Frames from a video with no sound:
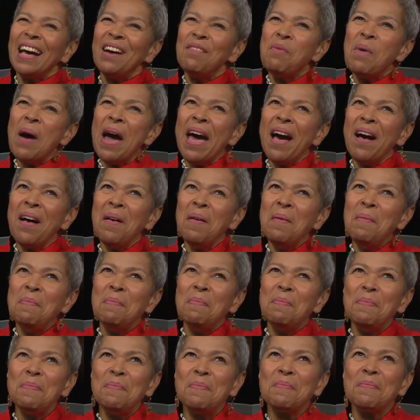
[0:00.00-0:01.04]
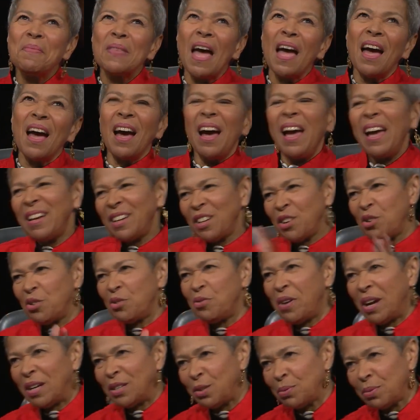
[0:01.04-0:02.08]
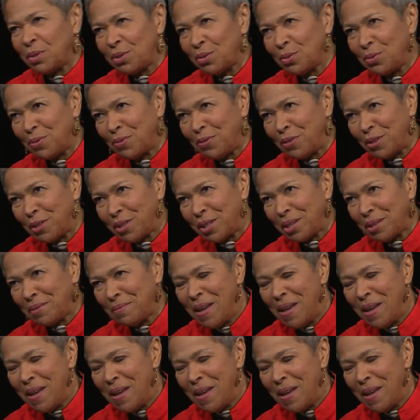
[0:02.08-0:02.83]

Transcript: Well, I had to go to graduate school first.